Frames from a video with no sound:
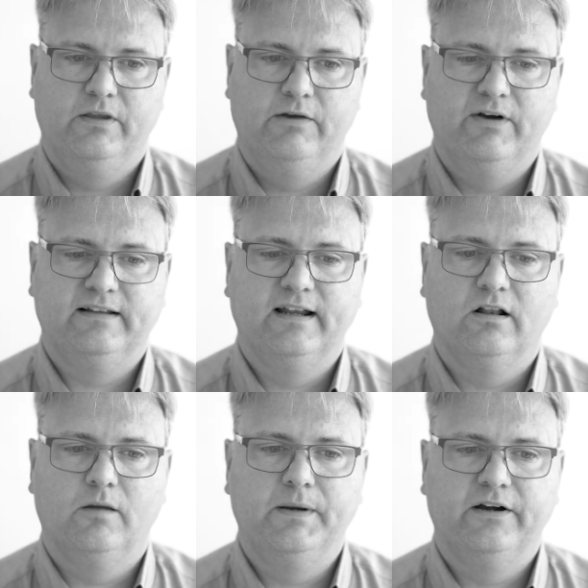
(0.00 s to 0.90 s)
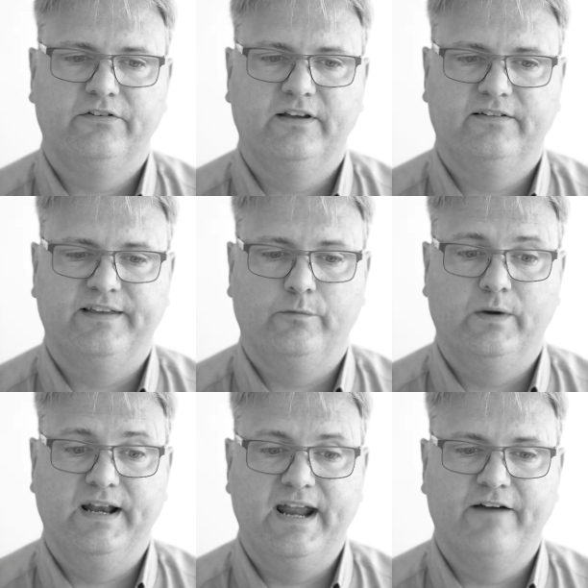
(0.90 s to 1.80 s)
The rectangle up here says that
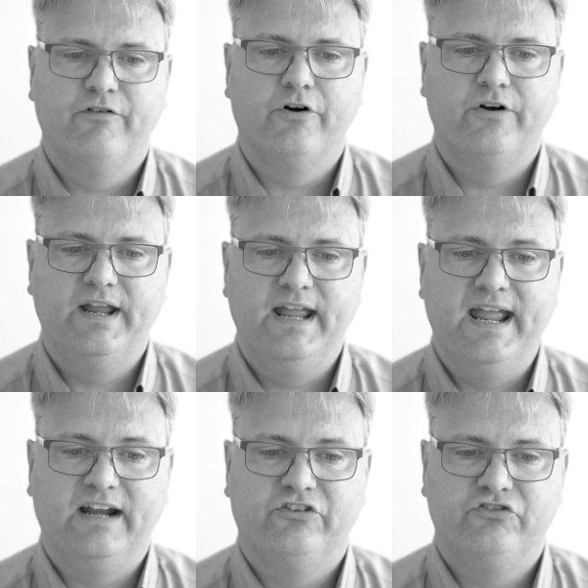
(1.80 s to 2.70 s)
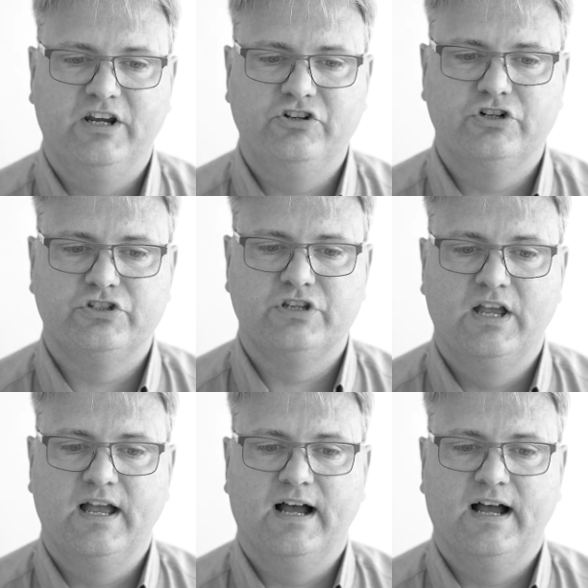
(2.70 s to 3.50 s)
whenever X changes,